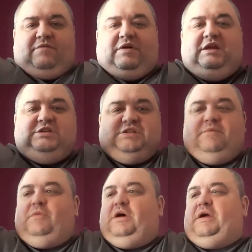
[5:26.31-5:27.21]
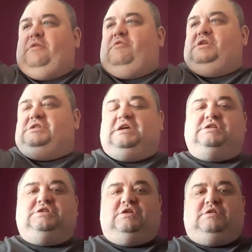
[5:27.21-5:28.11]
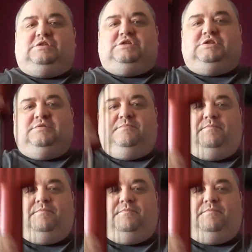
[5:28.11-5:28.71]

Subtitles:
very similar in resistance.